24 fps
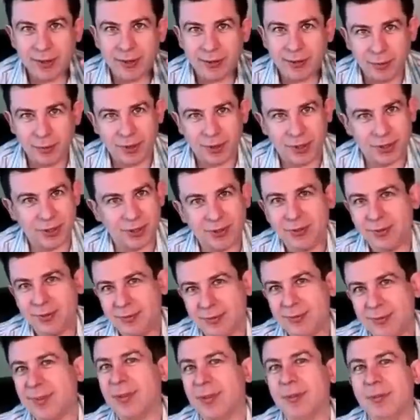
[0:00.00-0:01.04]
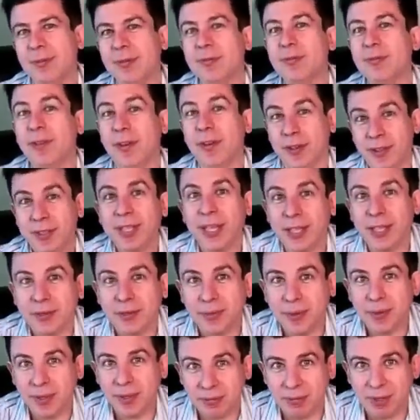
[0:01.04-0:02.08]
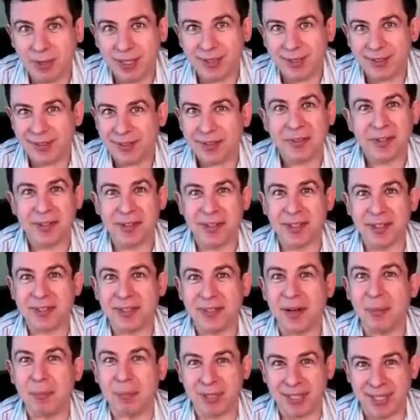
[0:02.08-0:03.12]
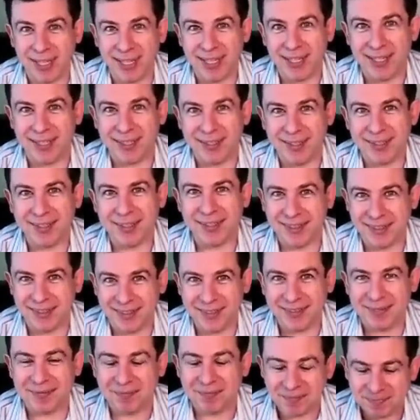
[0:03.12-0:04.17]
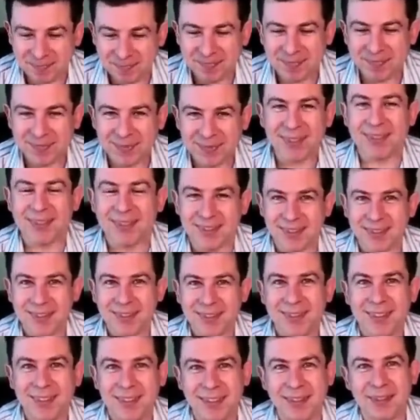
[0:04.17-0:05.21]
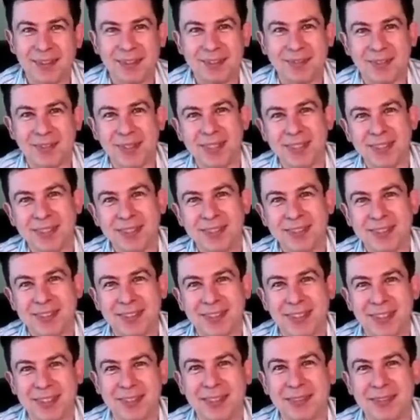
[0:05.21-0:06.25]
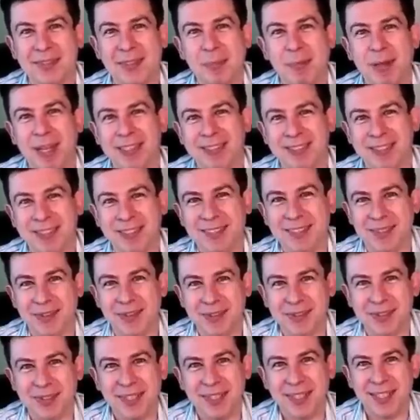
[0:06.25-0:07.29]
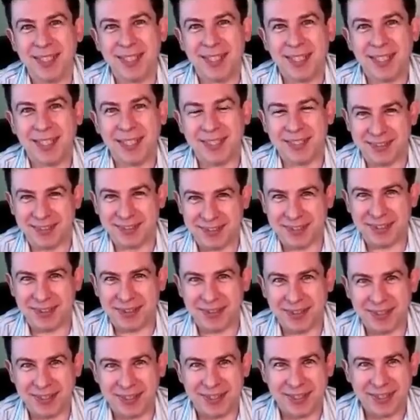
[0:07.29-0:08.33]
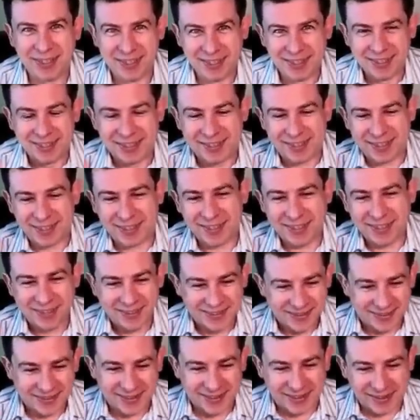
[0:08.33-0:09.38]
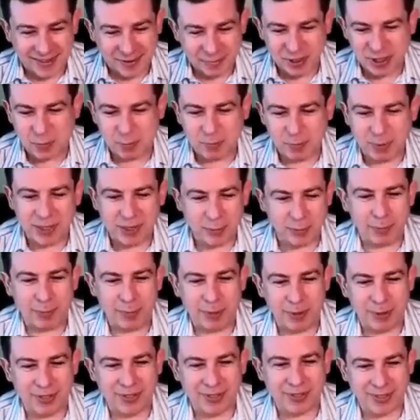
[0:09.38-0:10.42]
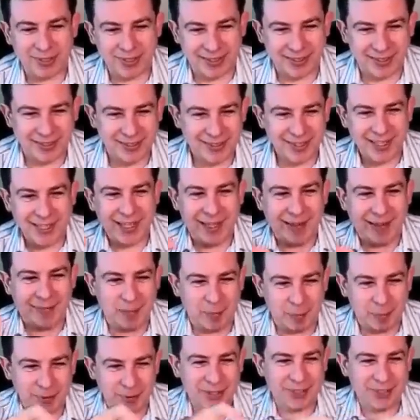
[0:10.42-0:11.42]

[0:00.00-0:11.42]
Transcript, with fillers: which is fairly algorithmic, you know, they're not yeah. complicated, uh, you know, as far as cognitive capacities goes. They yeah. just, you know, they, they're trying, they're like, which bin do we put this in? Ah, we yeah. put this